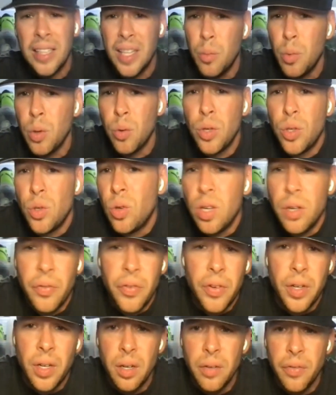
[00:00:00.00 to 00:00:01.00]
Back then we were doing
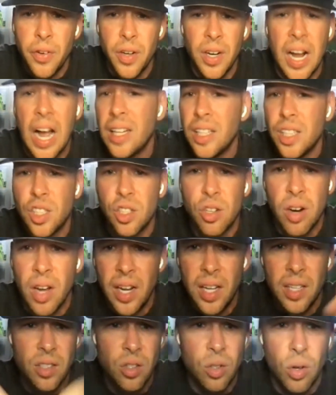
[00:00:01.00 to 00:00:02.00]
it for college
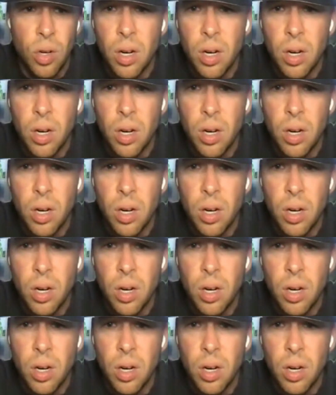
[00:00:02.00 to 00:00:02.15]
credits